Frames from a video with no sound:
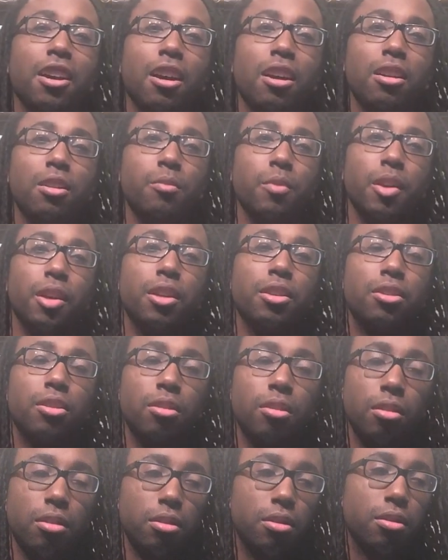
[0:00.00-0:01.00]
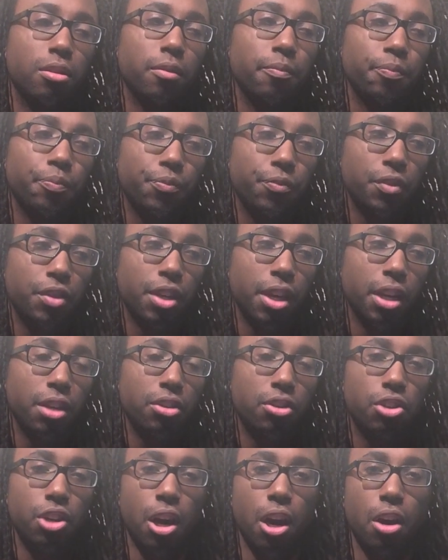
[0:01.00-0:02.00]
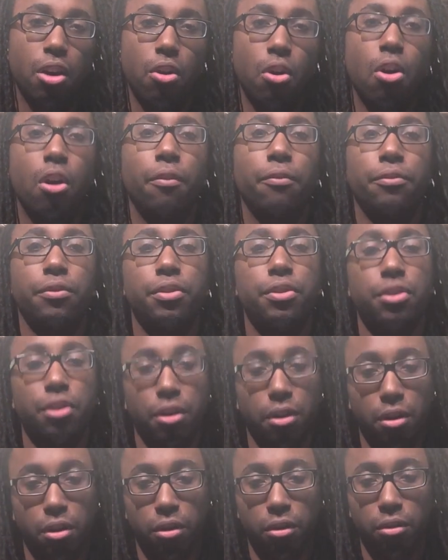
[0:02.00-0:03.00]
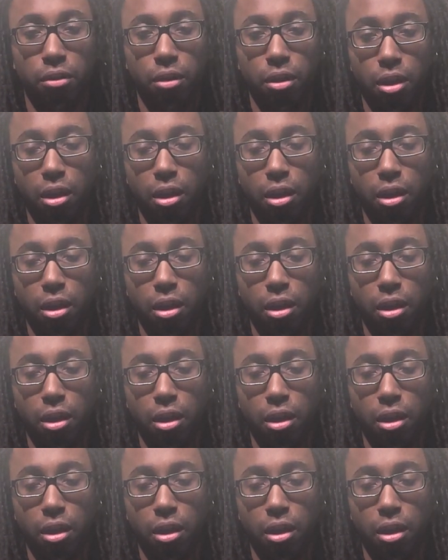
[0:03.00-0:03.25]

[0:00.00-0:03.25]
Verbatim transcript: Karlie Redd took, takes Joc off the song.